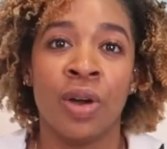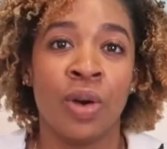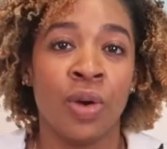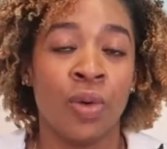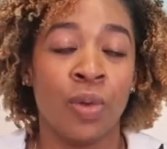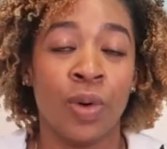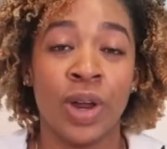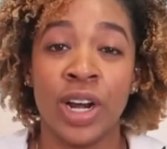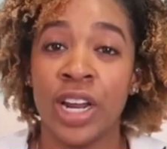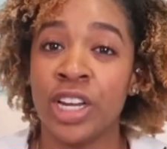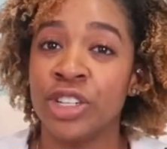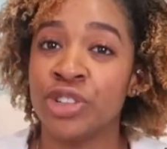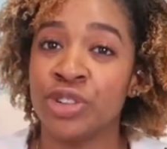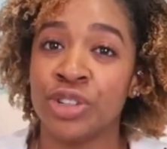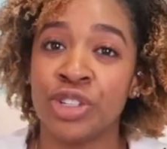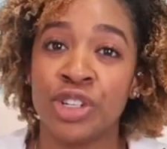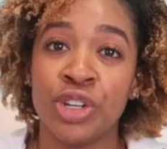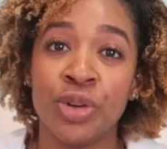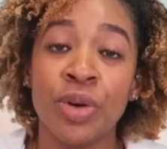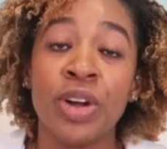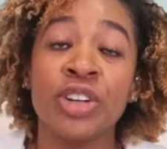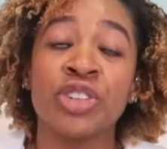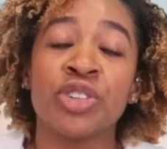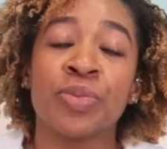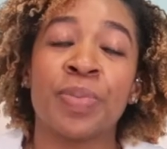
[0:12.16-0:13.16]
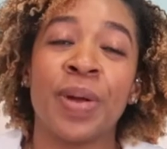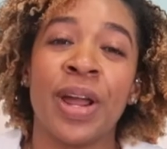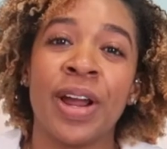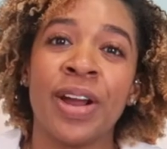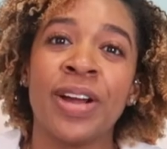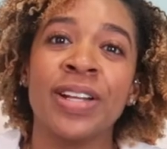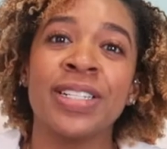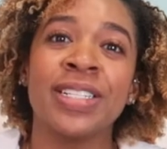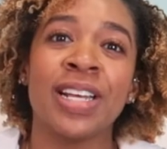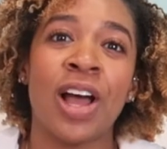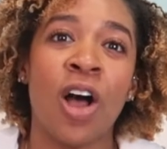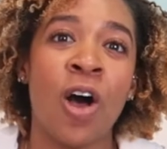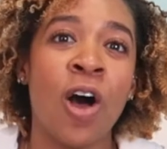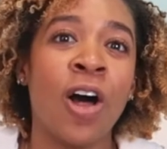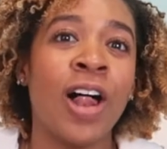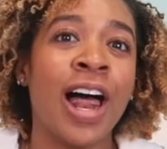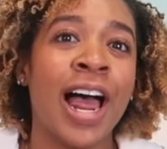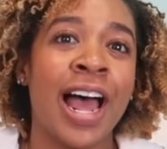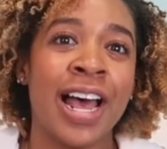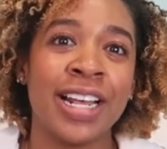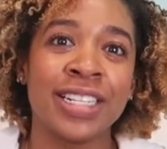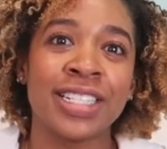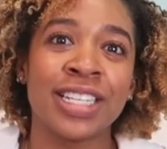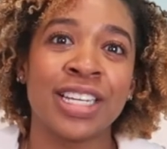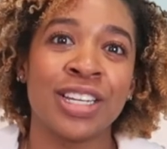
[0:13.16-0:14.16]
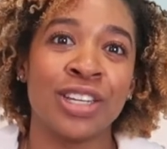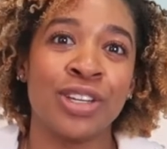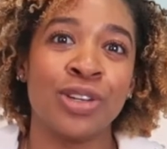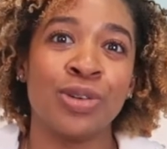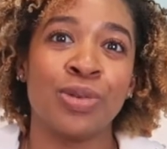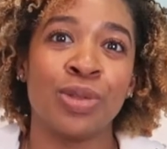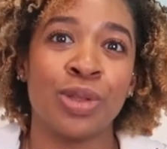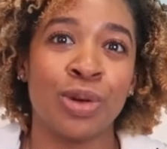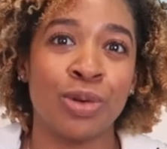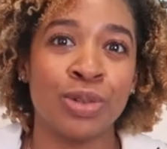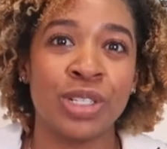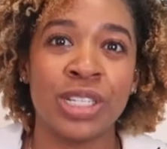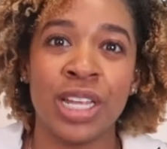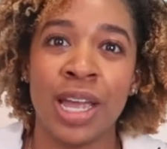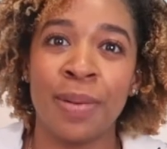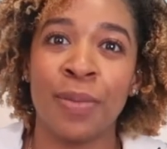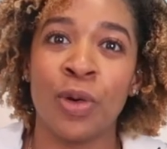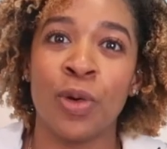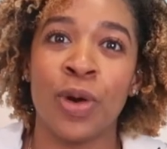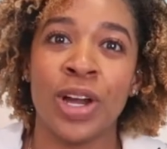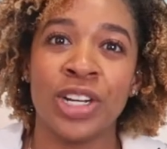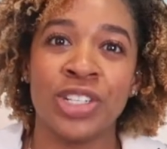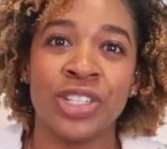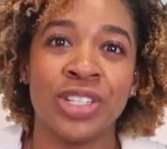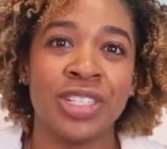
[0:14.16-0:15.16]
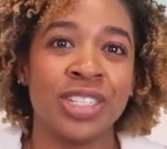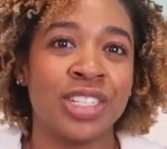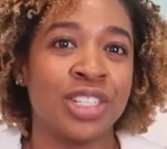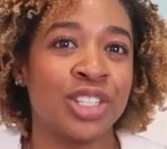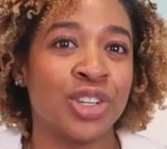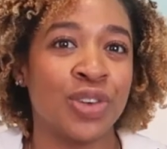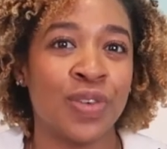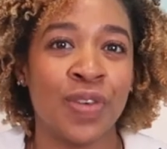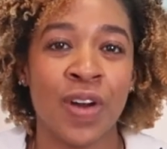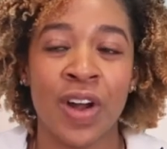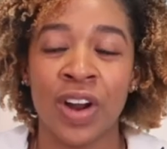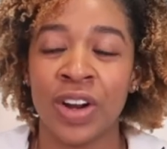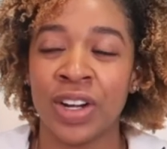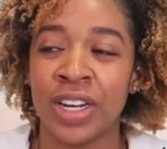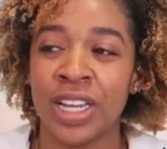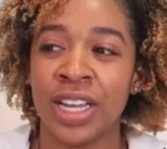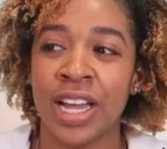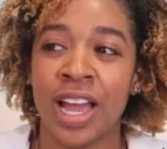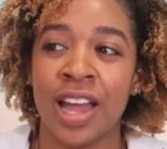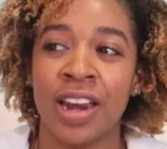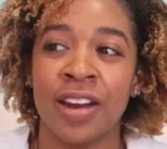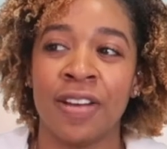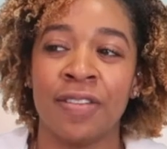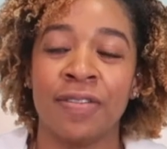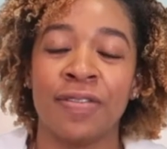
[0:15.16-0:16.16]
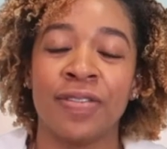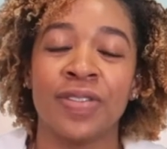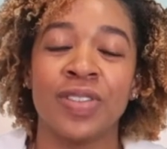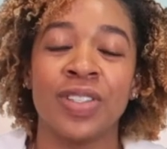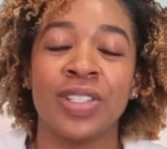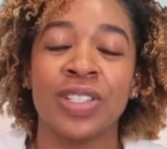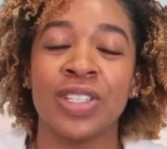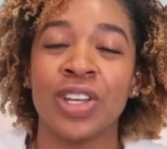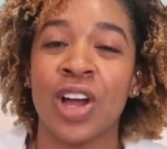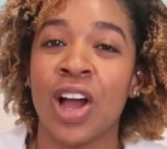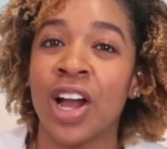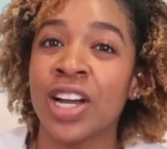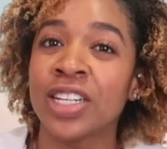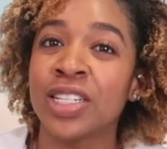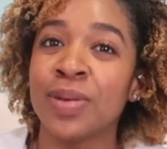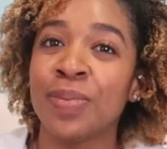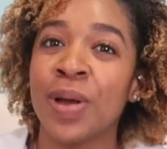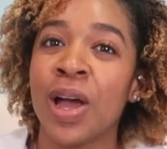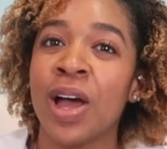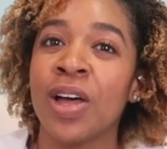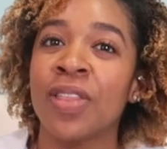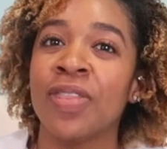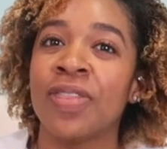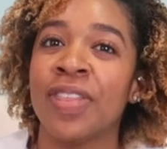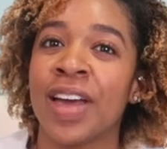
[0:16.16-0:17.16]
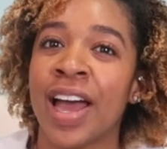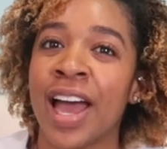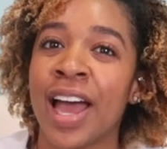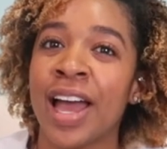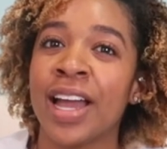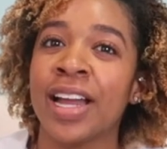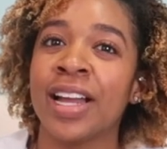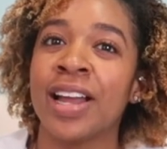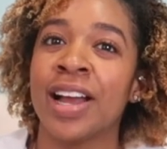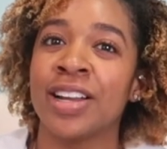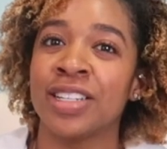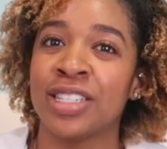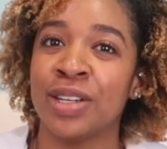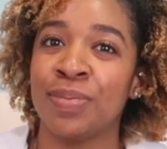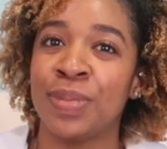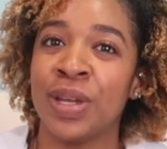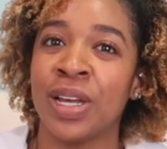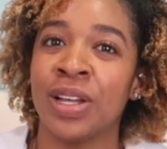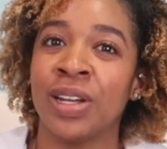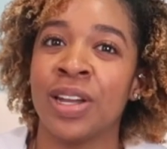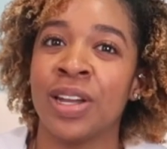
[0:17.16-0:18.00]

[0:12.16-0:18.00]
100, 200 parents all asking you those same questions that you already kind of talked about, that got to be a